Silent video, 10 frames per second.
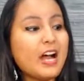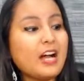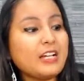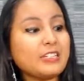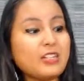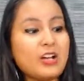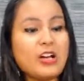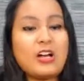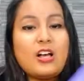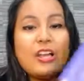I
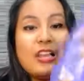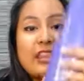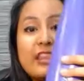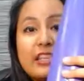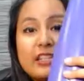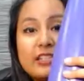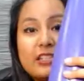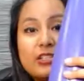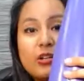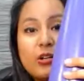saw
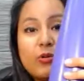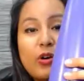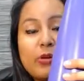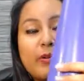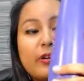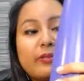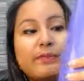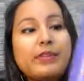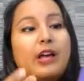this water bottle